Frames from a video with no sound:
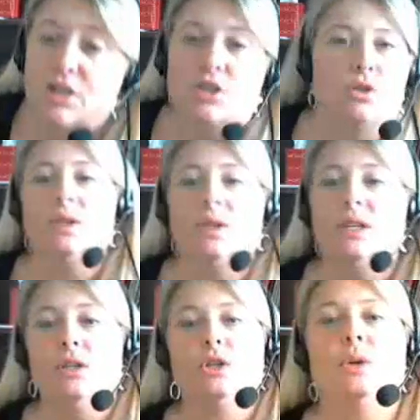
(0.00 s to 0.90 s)
You don't need
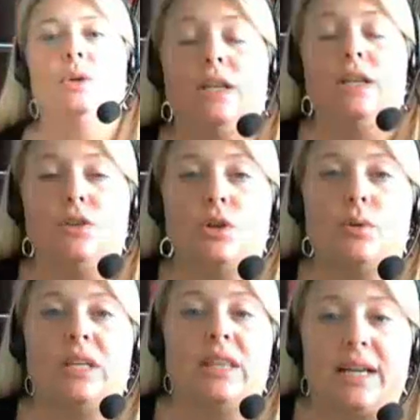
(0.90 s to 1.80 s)
a new one, and you
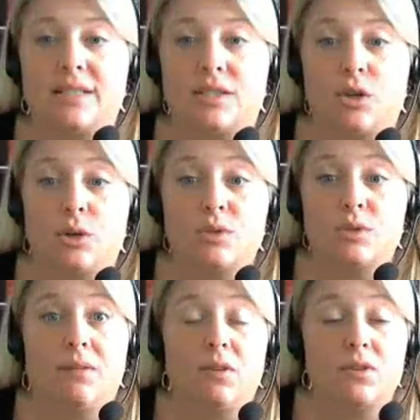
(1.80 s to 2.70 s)
don't need the access code. It will
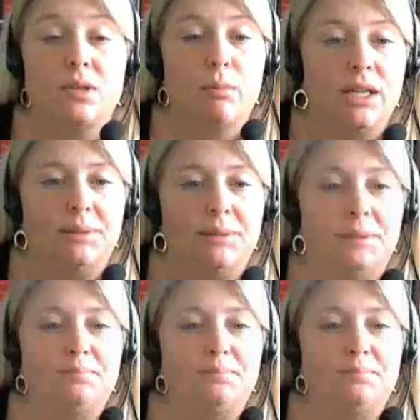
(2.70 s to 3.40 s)
save you some money.